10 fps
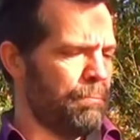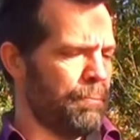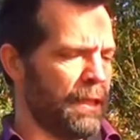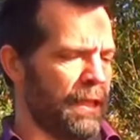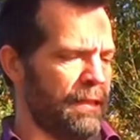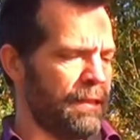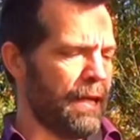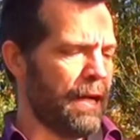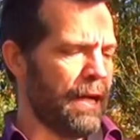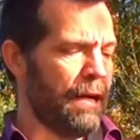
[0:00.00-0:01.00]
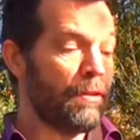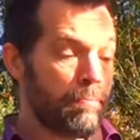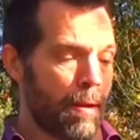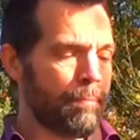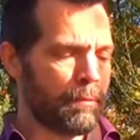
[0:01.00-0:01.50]
But I
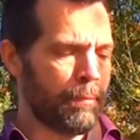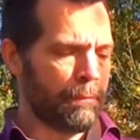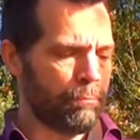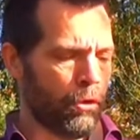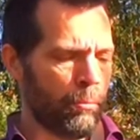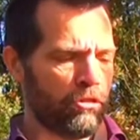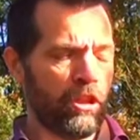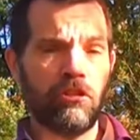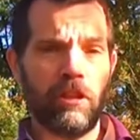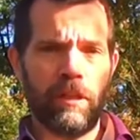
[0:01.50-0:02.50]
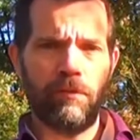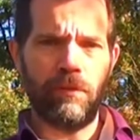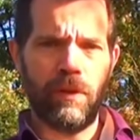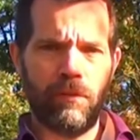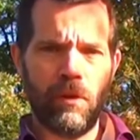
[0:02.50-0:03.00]
remembered my promise. I said,
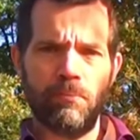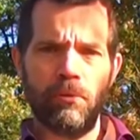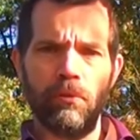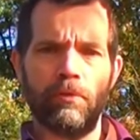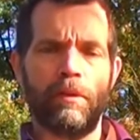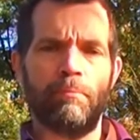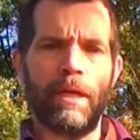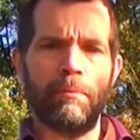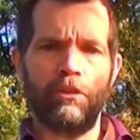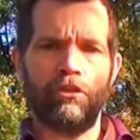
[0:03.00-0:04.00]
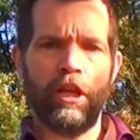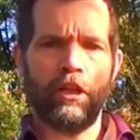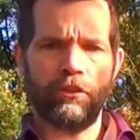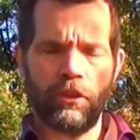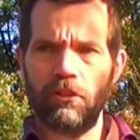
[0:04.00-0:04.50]
if you prove that the Bible is
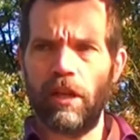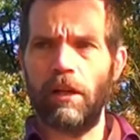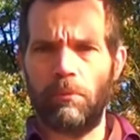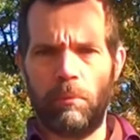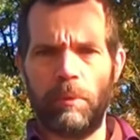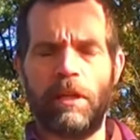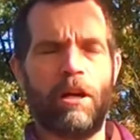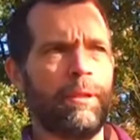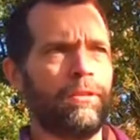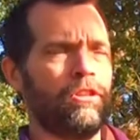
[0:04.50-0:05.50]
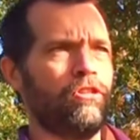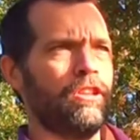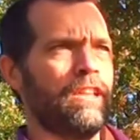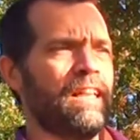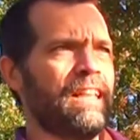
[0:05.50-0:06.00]
accurate, I will become a
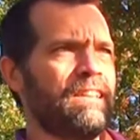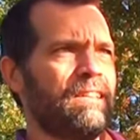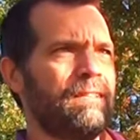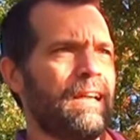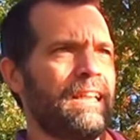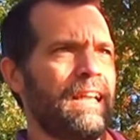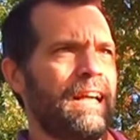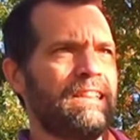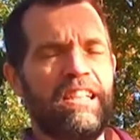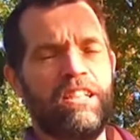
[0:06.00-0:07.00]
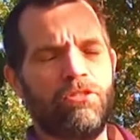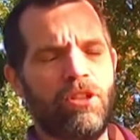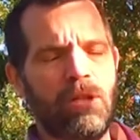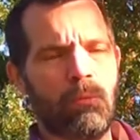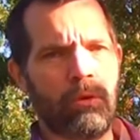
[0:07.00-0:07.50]
Christian. And I didn't
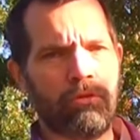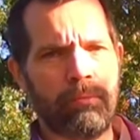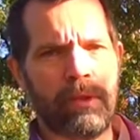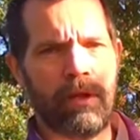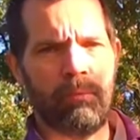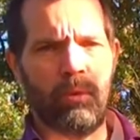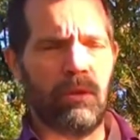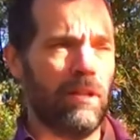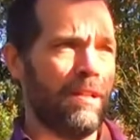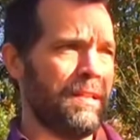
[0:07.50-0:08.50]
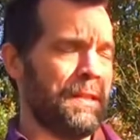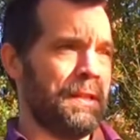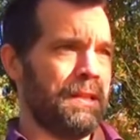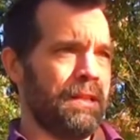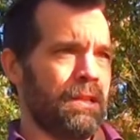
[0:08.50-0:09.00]
really want to become one.
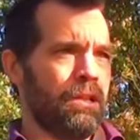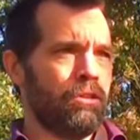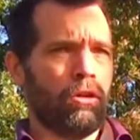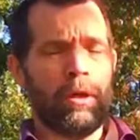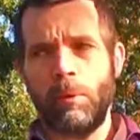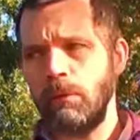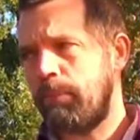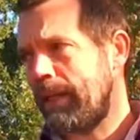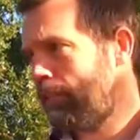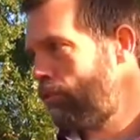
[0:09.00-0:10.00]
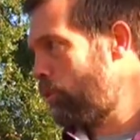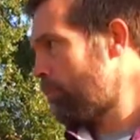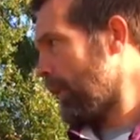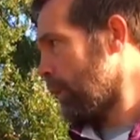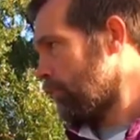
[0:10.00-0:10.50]
So I went back into the
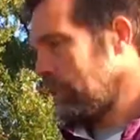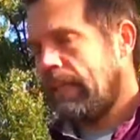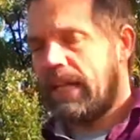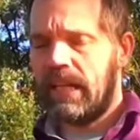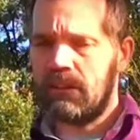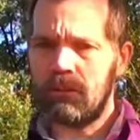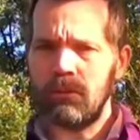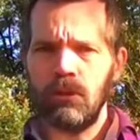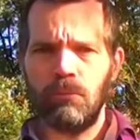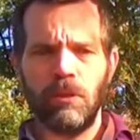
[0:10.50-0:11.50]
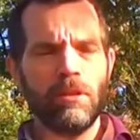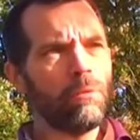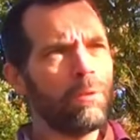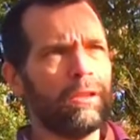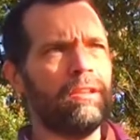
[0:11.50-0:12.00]
bakery and I told him, you know
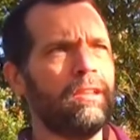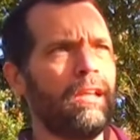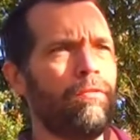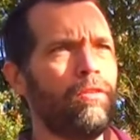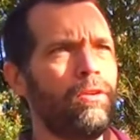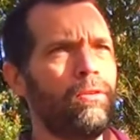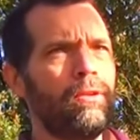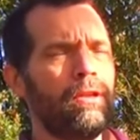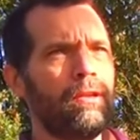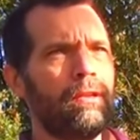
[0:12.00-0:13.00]
what, if you